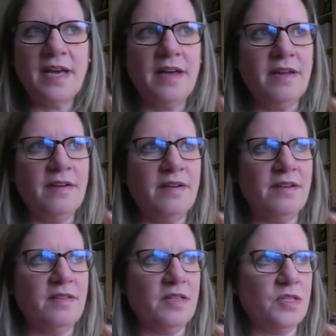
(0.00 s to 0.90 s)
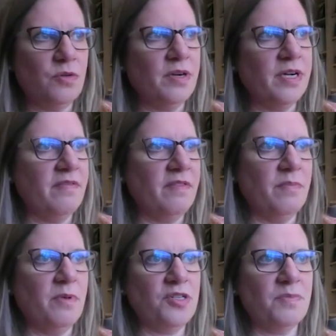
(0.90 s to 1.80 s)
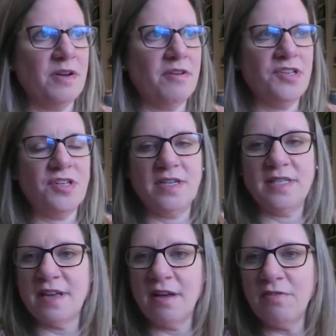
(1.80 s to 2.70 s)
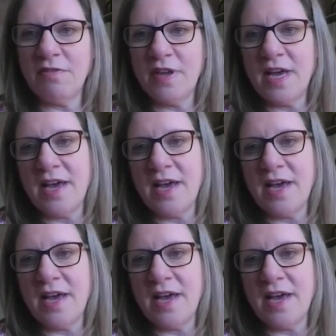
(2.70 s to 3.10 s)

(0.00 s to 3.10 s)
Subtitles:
and the story of the marsh migration itself,